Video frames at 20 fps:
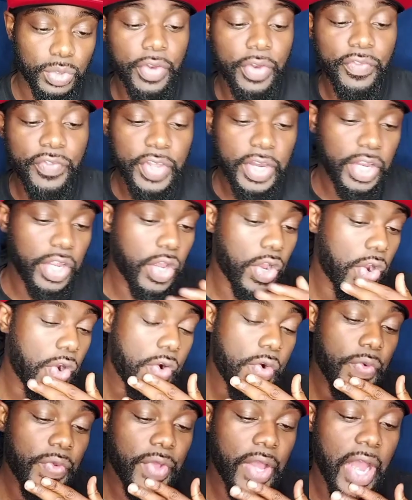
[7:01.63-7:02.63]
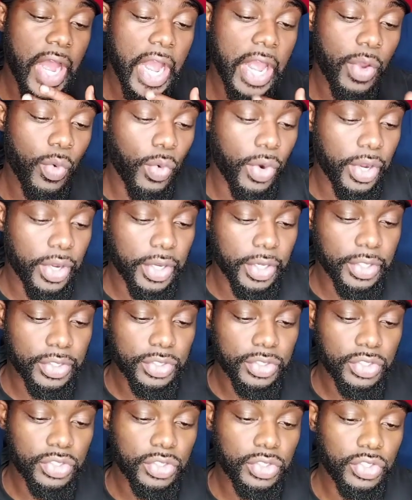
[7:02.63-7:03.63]
In the video, I
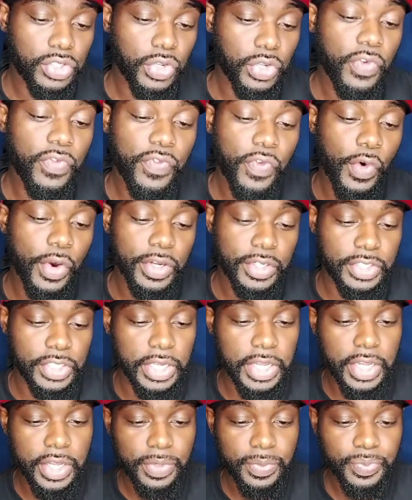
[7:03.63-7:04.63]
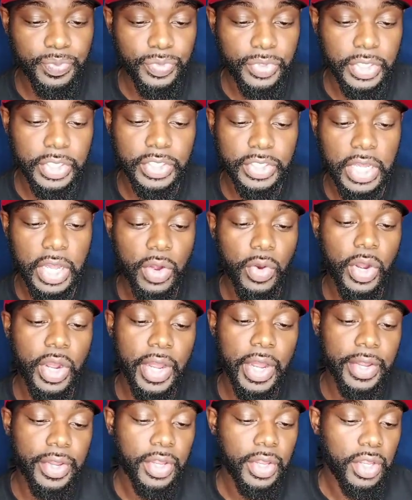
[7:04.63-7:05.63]
was 214 is how
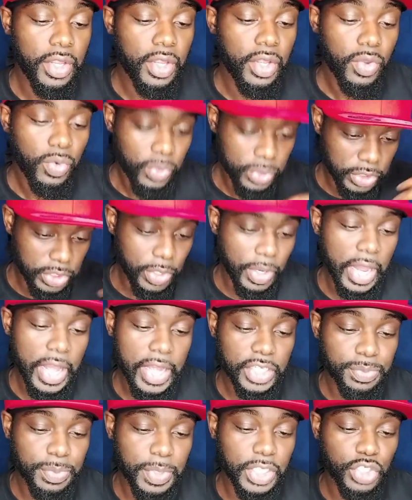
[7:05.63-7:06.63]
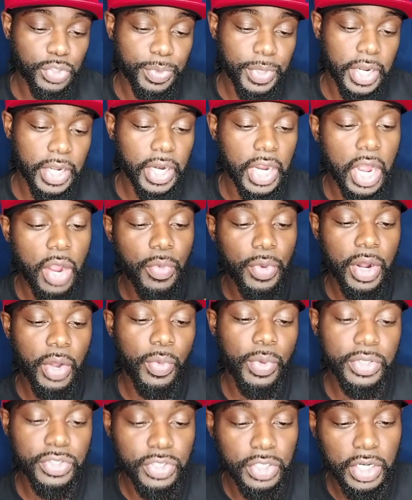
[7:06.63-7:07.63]
was the last measurement I got when I
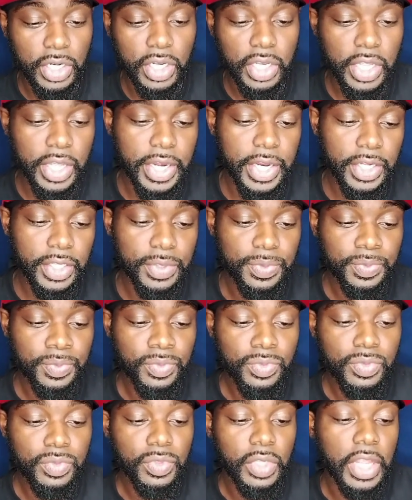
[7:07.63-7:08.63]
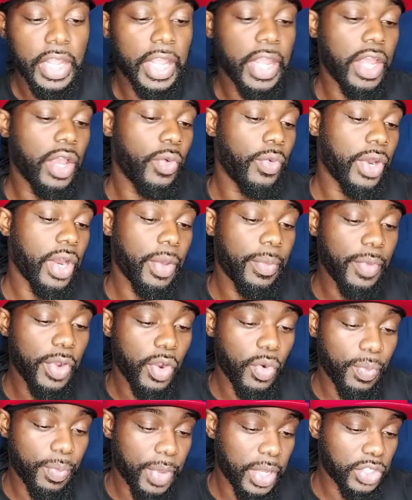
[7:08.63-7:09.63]
went to the clinic. And when I
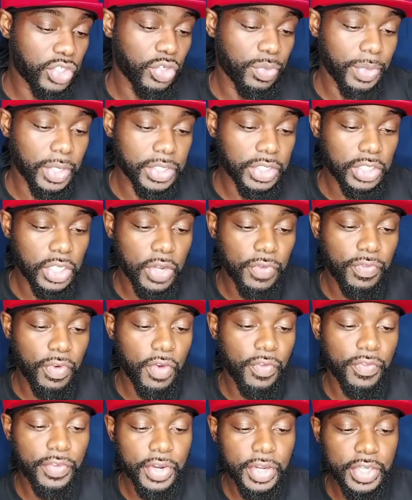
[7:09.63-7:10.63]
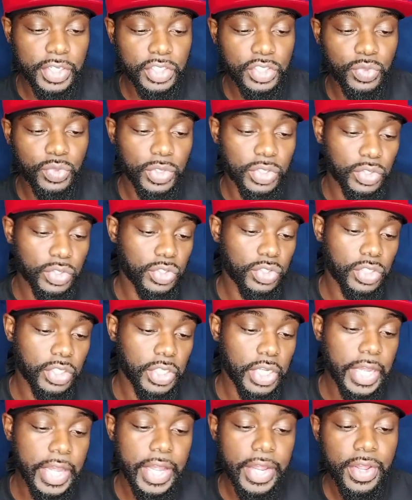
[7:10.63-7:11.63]
measured myself off of this, which is
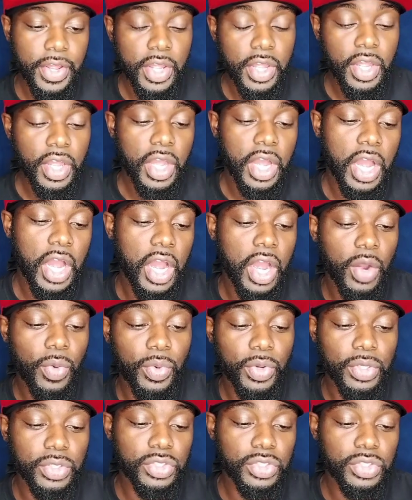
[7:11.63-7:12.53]
today, I'm